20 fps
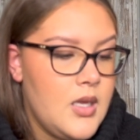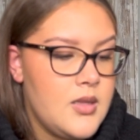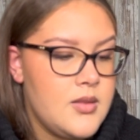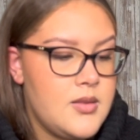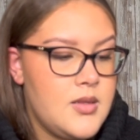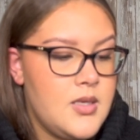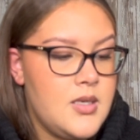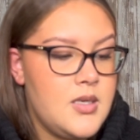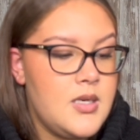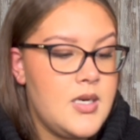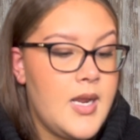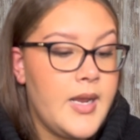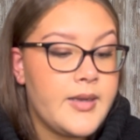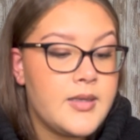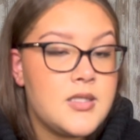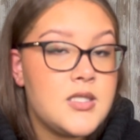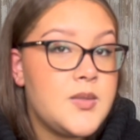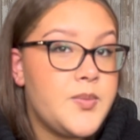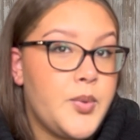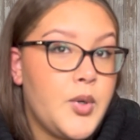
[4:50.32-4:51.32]
The
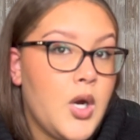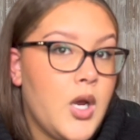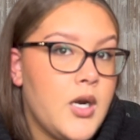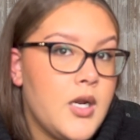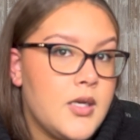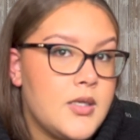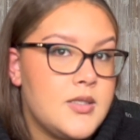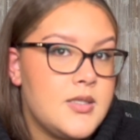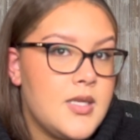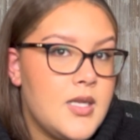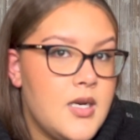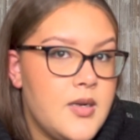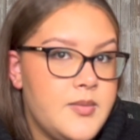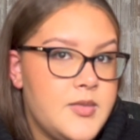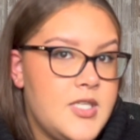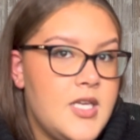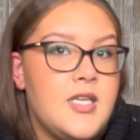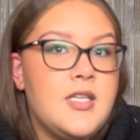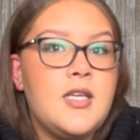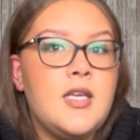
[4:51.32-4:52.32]
next product that I'm
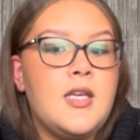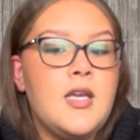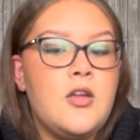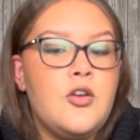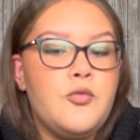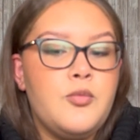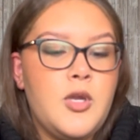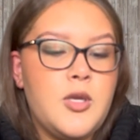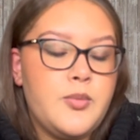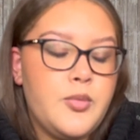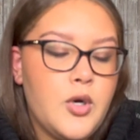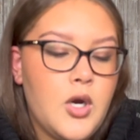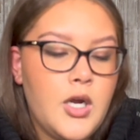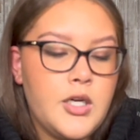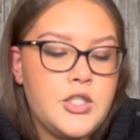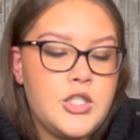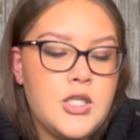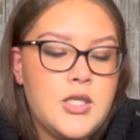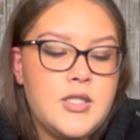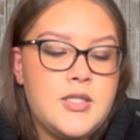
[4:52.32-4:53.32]
taking out of my
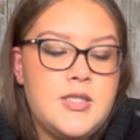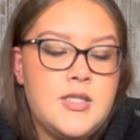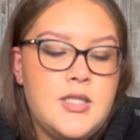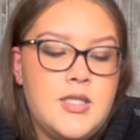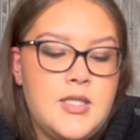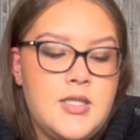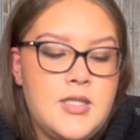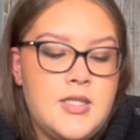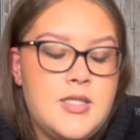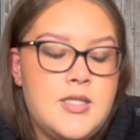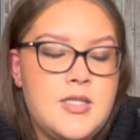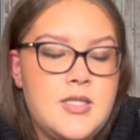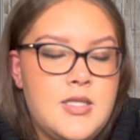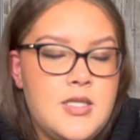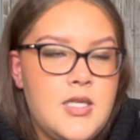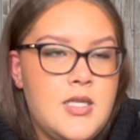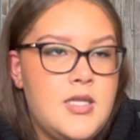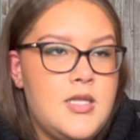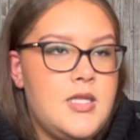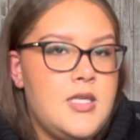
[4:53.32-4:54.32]
project is
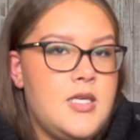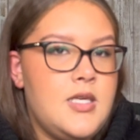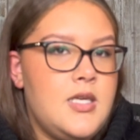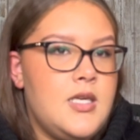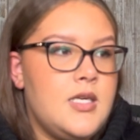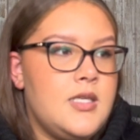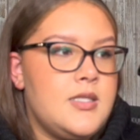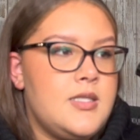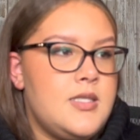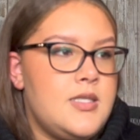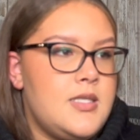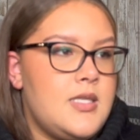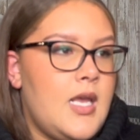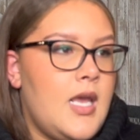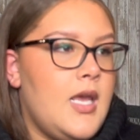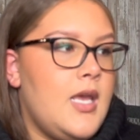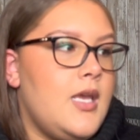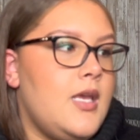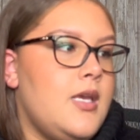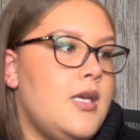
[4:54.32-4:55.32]
the
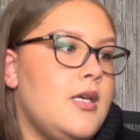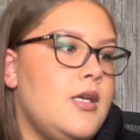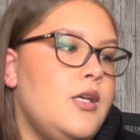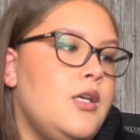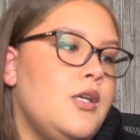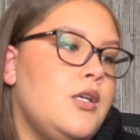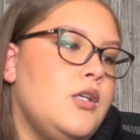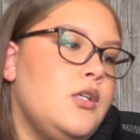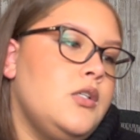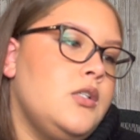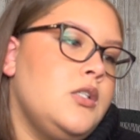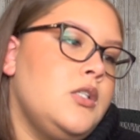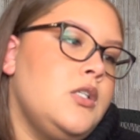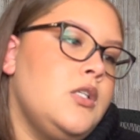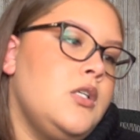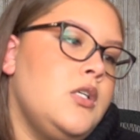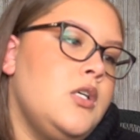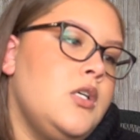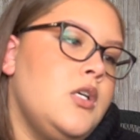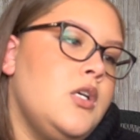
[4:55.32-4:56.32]
Saie
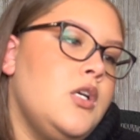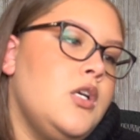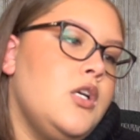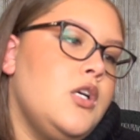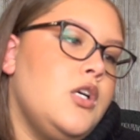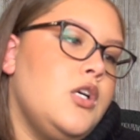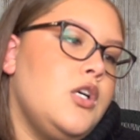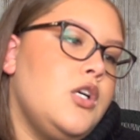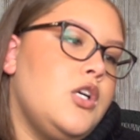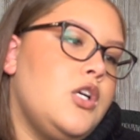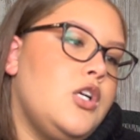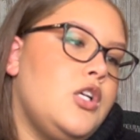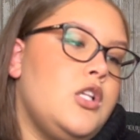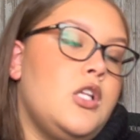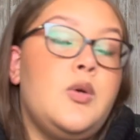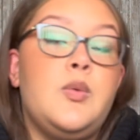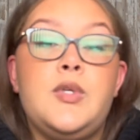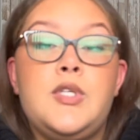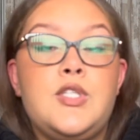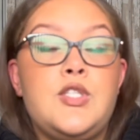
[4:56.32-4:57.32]

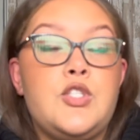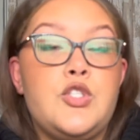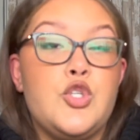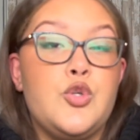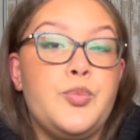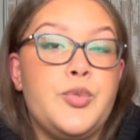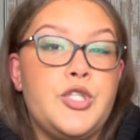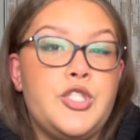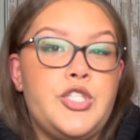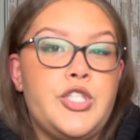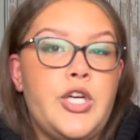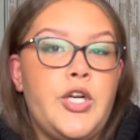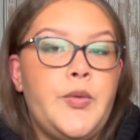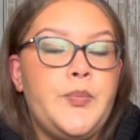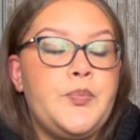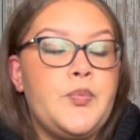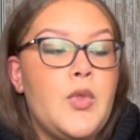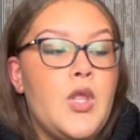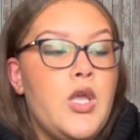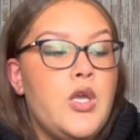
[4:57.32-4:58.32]
Glowy Super Gel.
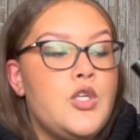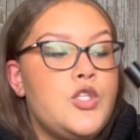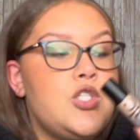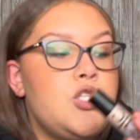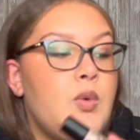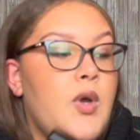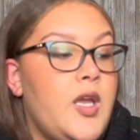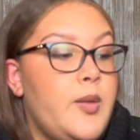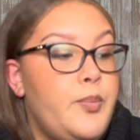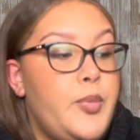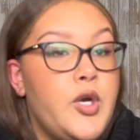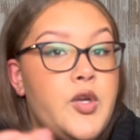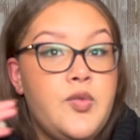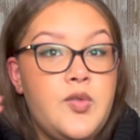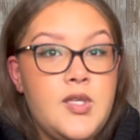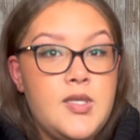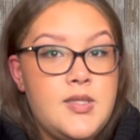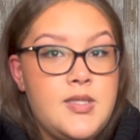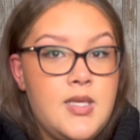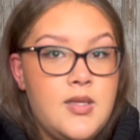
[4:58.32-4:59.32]
So I put
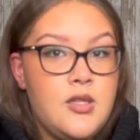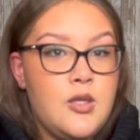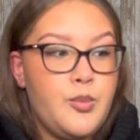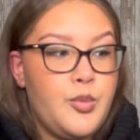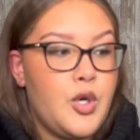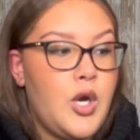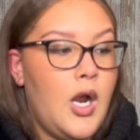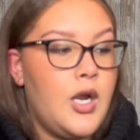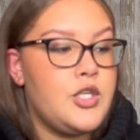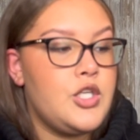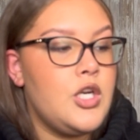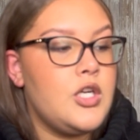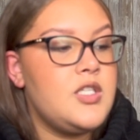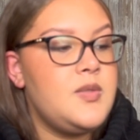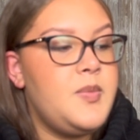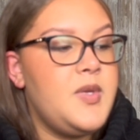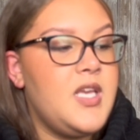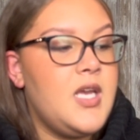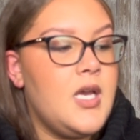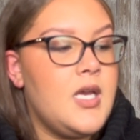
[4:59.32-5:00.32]
this in the project
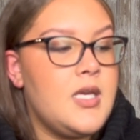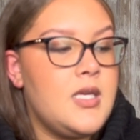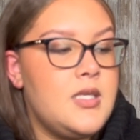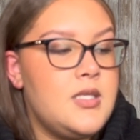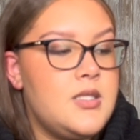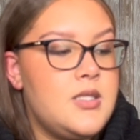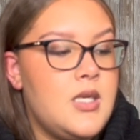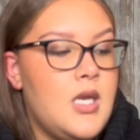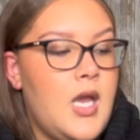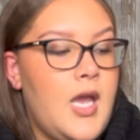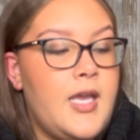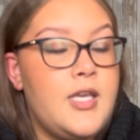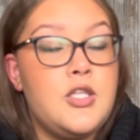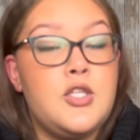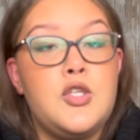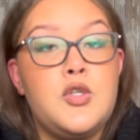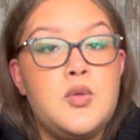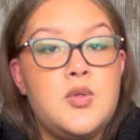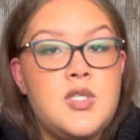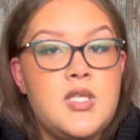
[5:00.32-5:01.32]
because I
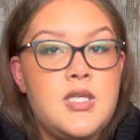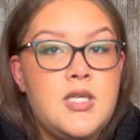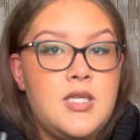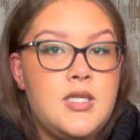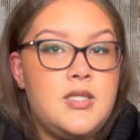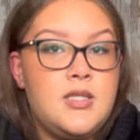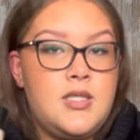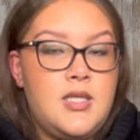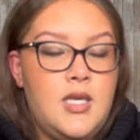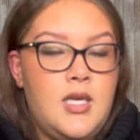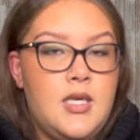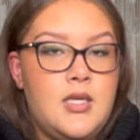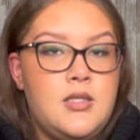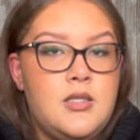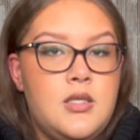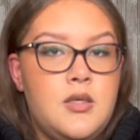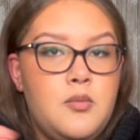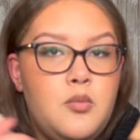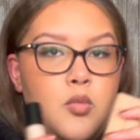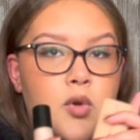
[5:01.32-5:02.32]
use it in
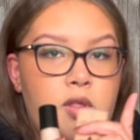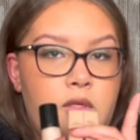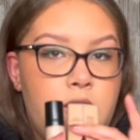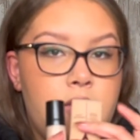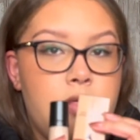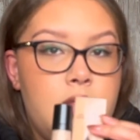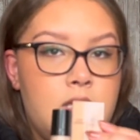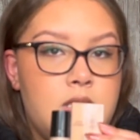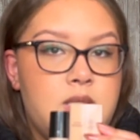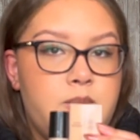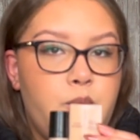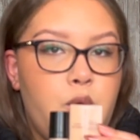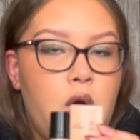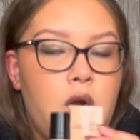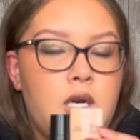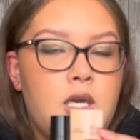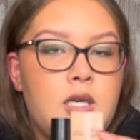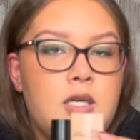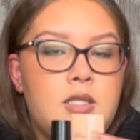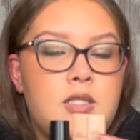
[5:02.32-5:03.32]
tandem with this
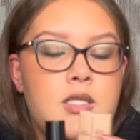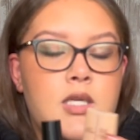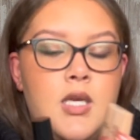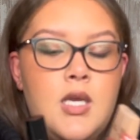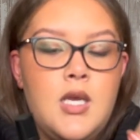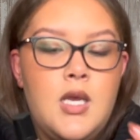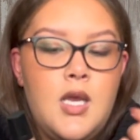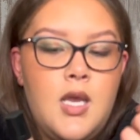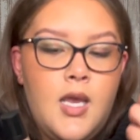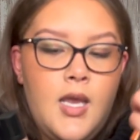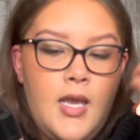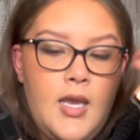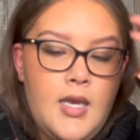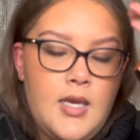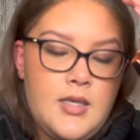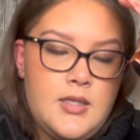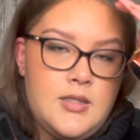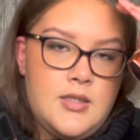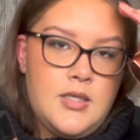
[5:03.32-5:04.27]
product, And